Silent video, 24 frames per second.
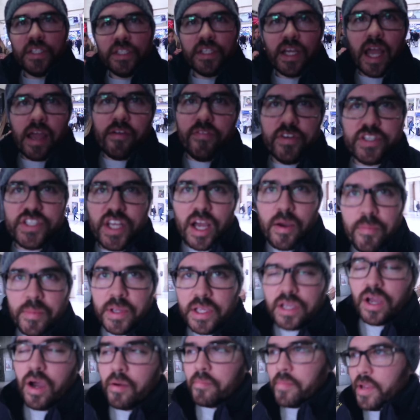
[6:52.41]
Every time
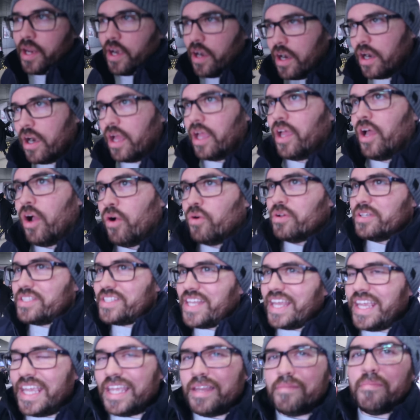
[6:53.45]
we come here, I always
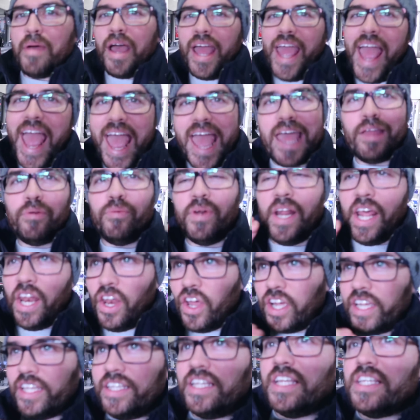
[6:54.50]
think in my head when I
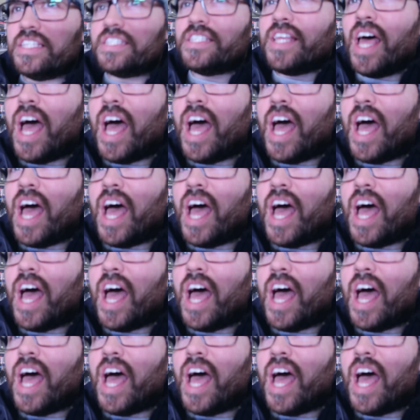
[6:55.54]
look at this